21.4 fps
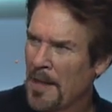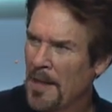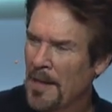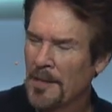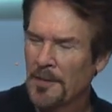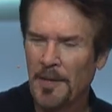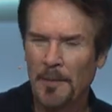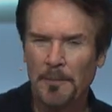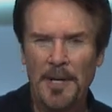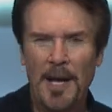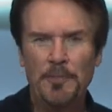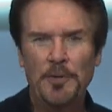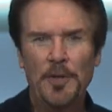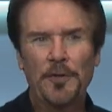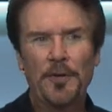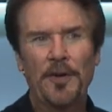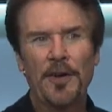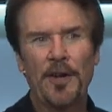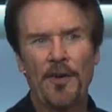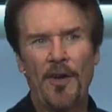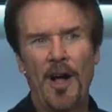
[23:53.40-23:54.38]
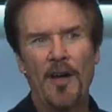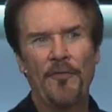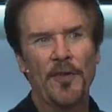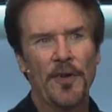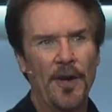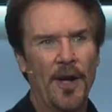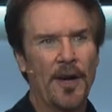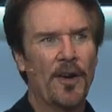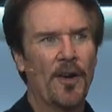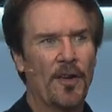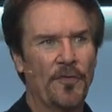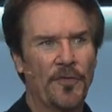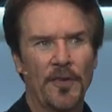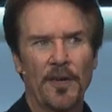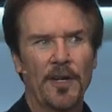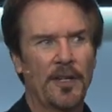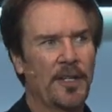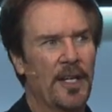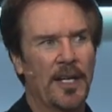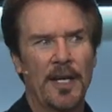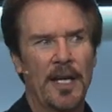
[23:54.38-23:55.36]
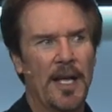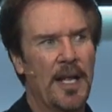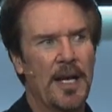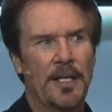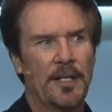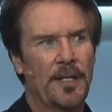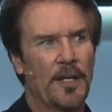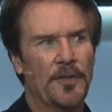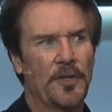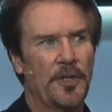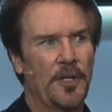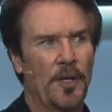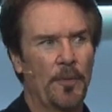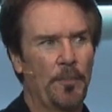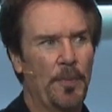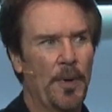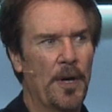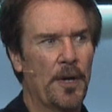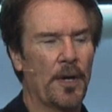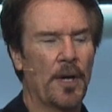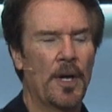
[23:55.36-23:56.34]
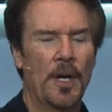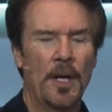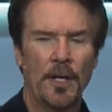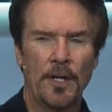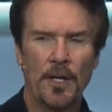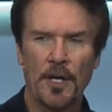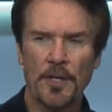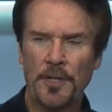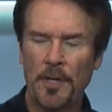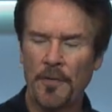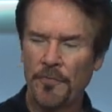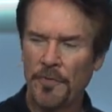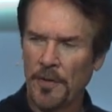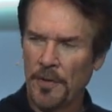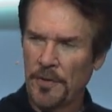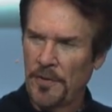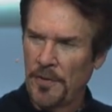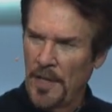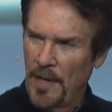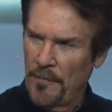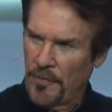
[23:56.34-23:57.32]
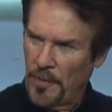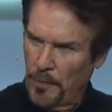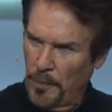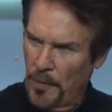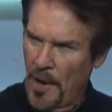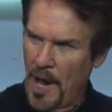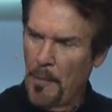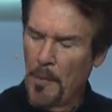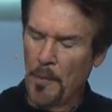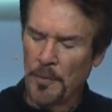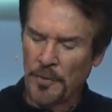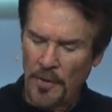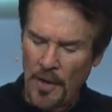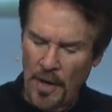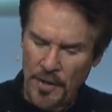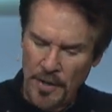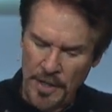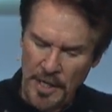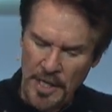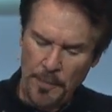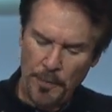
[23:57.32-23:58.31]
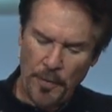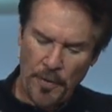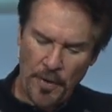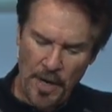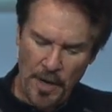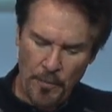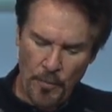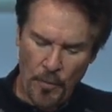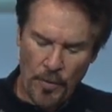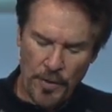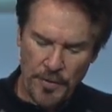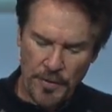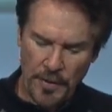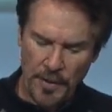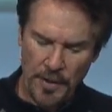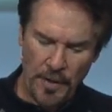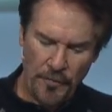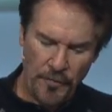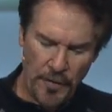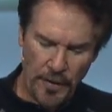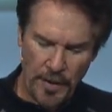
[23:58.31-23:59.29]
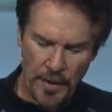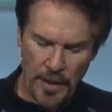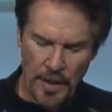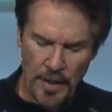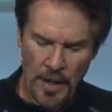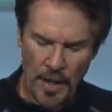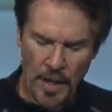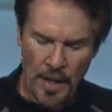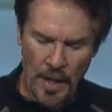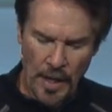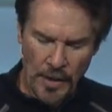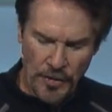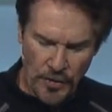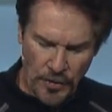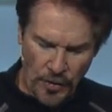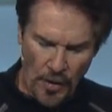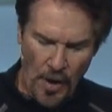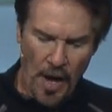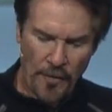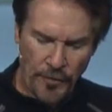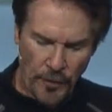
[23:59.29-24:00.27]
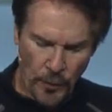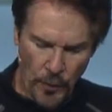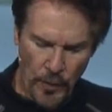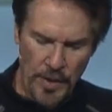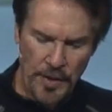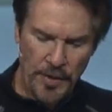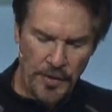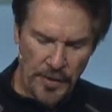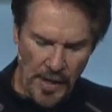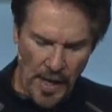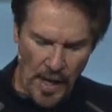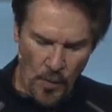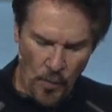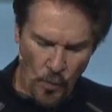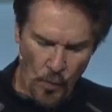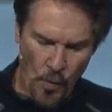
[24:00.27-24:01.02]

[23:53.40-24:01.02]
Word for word: Sometimes you turn it off and on and off and on, and, and it doesn't get better. Because if, this, if the problems are deeper and more significant, a soft reset